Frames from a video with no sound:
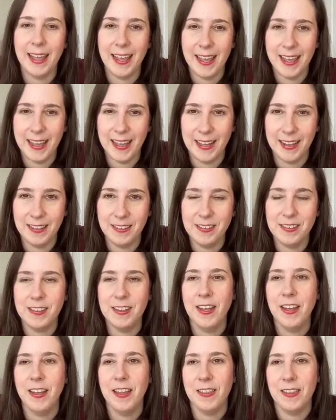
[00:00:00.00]
And
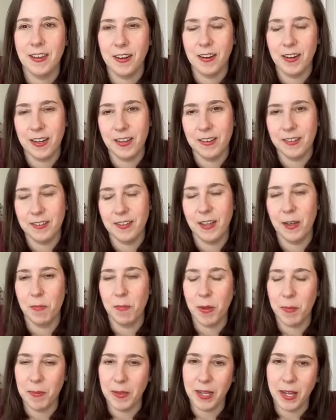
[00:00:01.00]
there is a
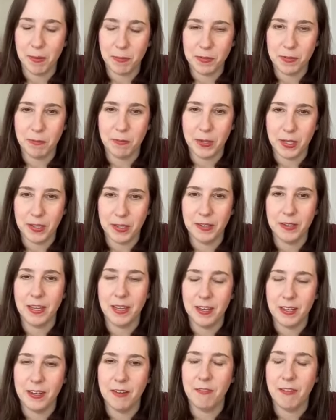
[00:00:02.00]
public option bill
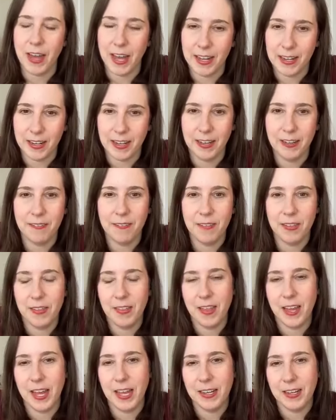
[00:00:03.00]
in Nevada
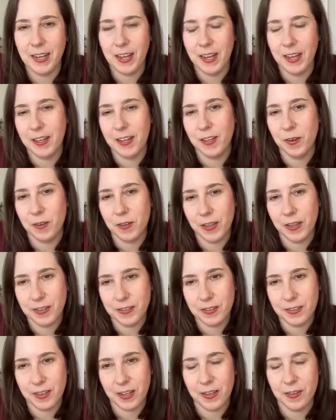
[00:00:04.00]
that your
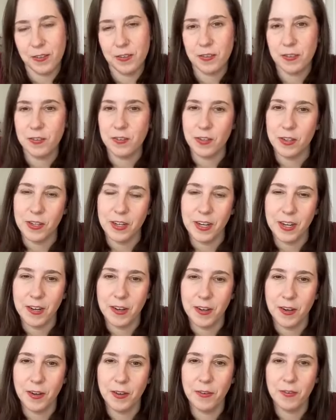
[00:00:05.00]
legislators should
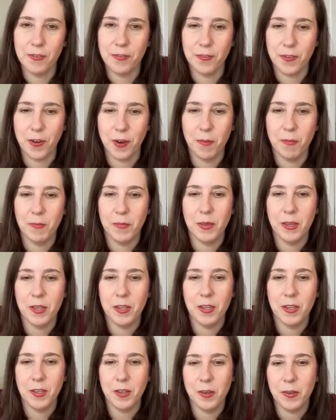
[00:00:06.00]
hear from
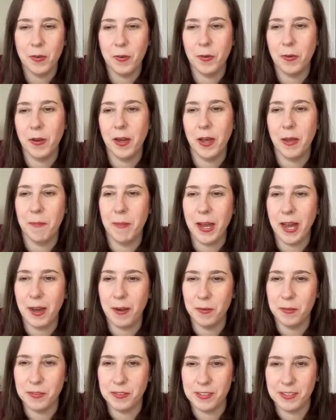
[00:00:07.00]
you
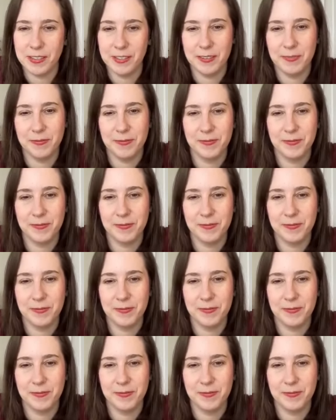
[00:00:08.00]
about.